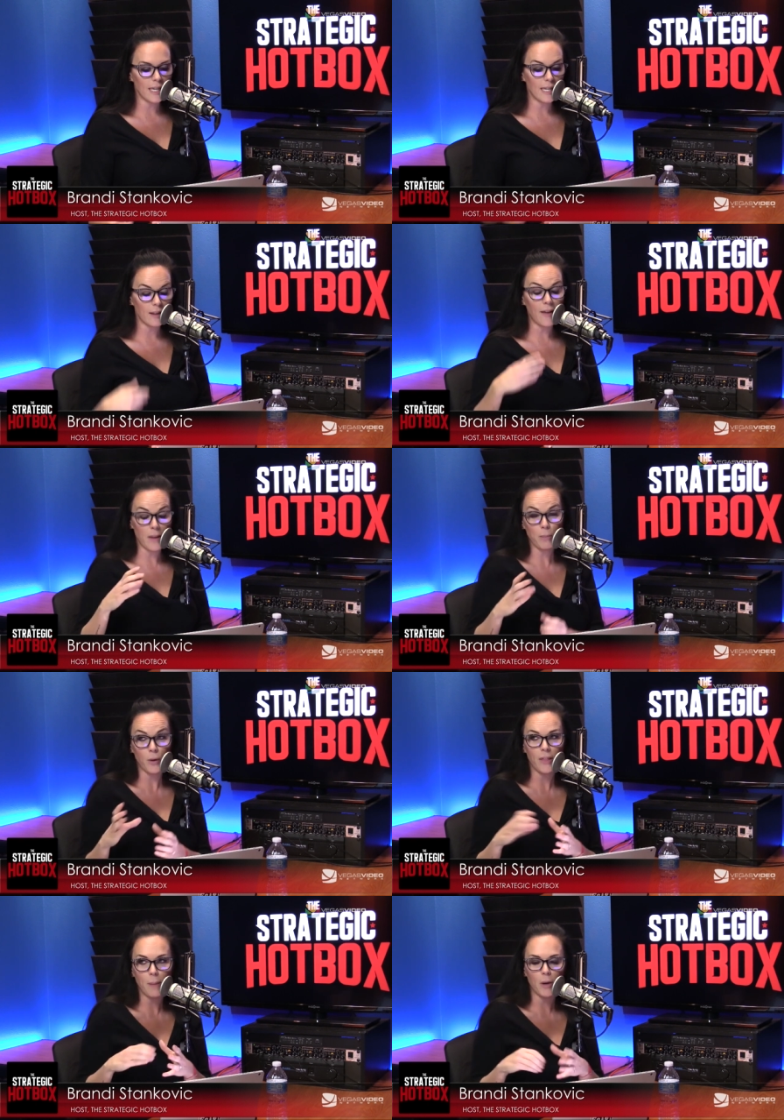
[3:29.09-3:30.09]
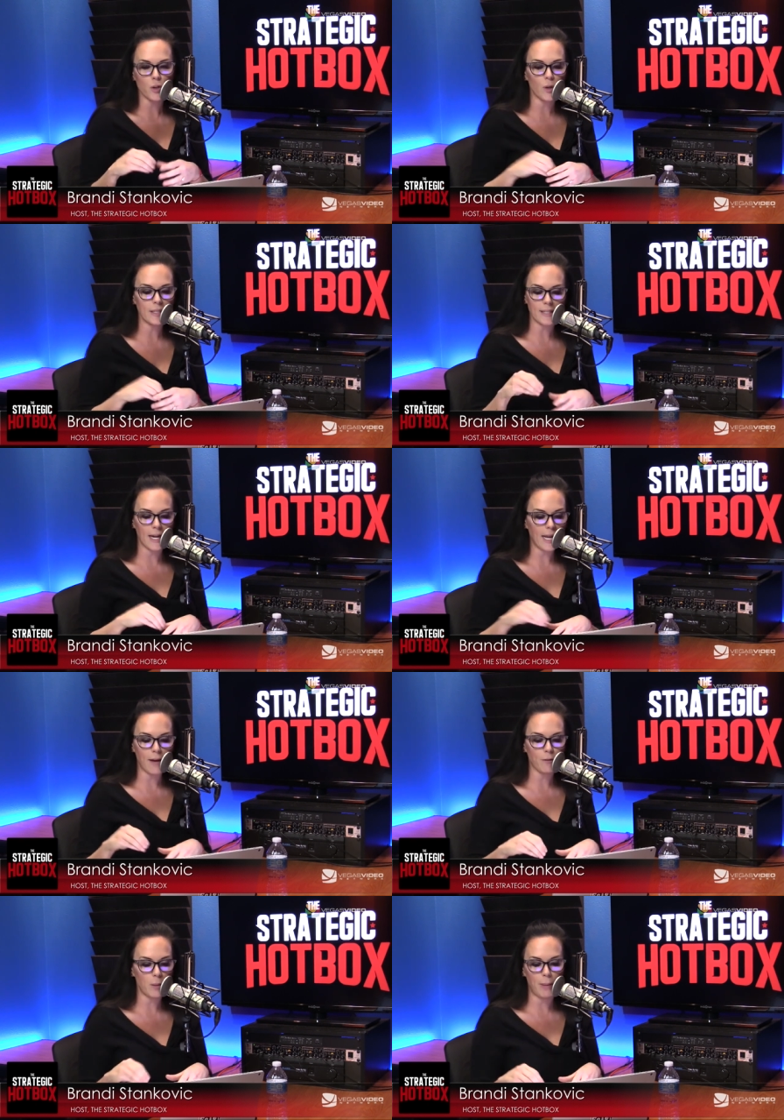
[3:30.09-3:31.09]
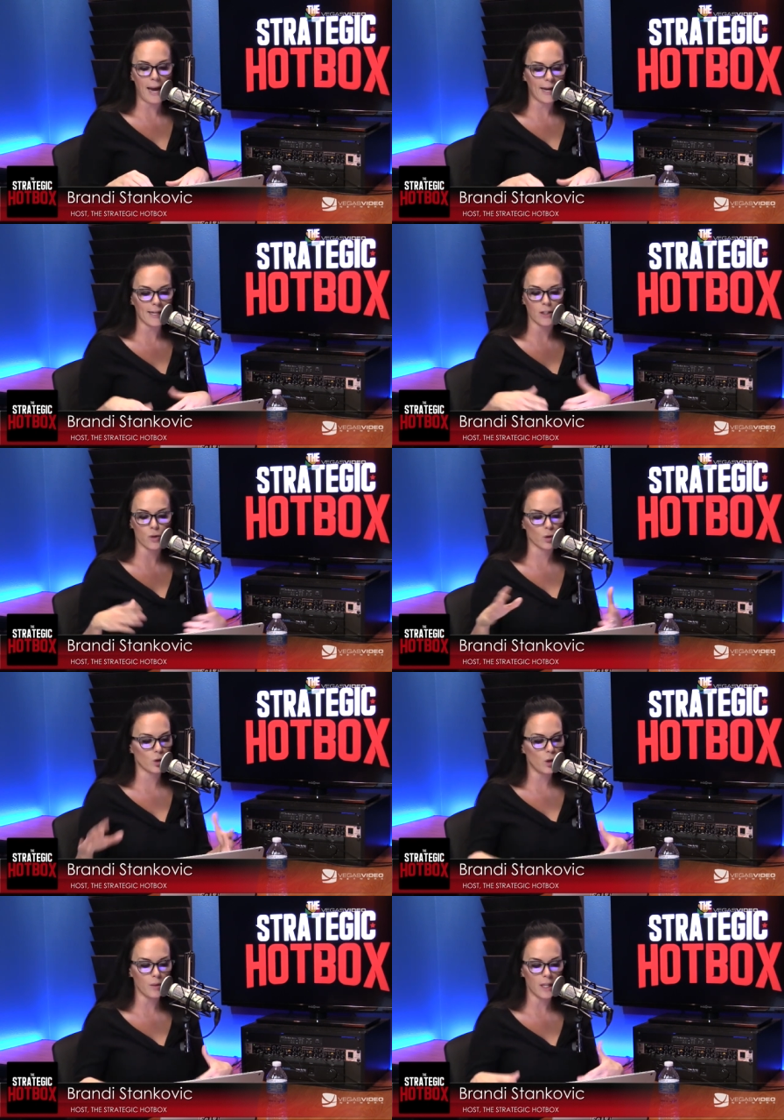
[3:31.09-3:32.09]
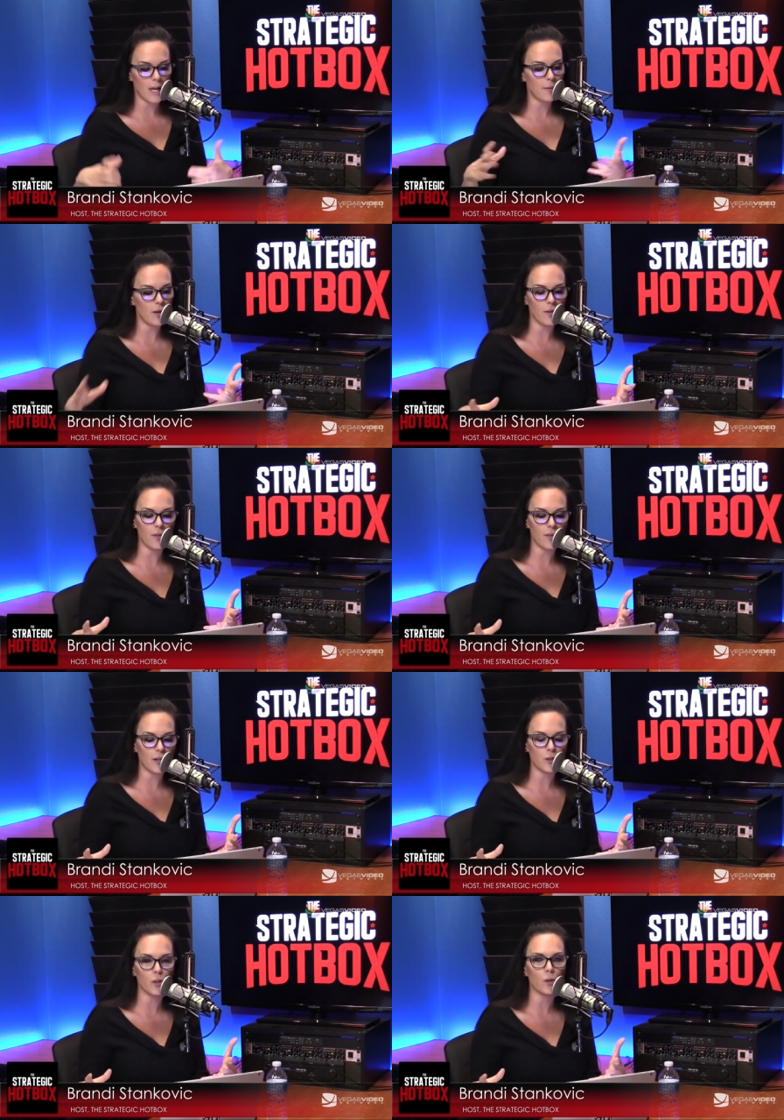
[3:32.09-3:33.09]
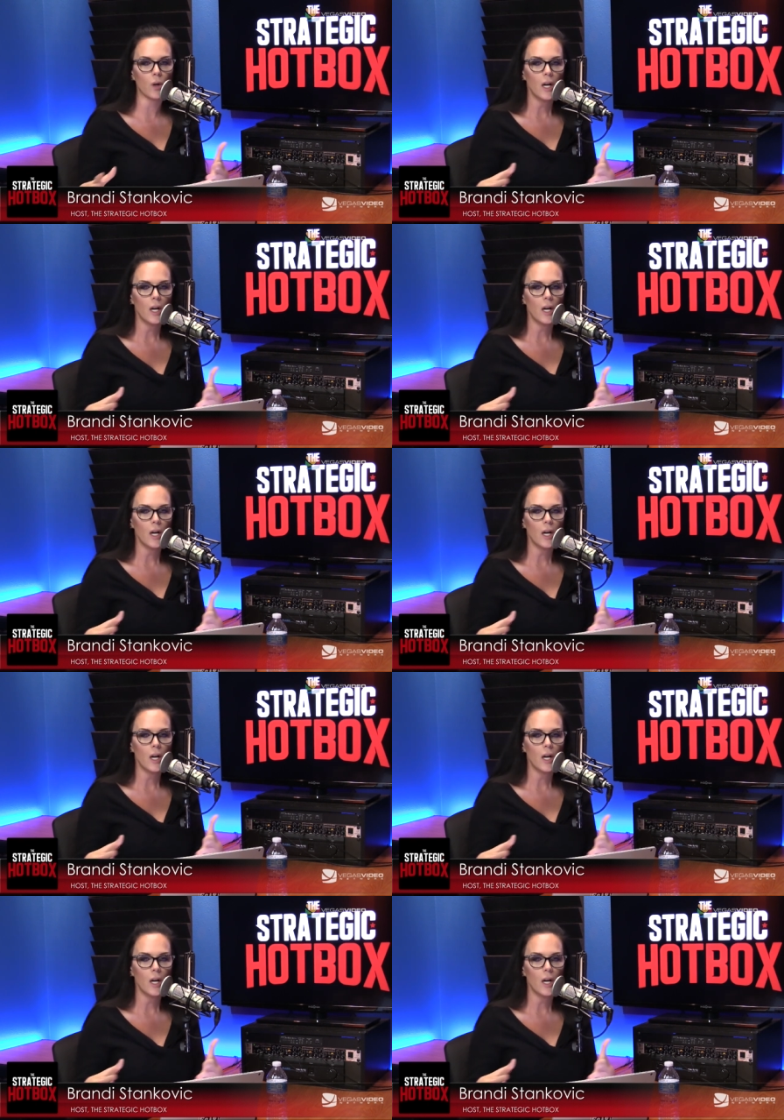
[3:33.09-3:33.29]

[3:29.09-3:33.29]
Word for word: it and they put that mantra inside every package or clothing item anything that they do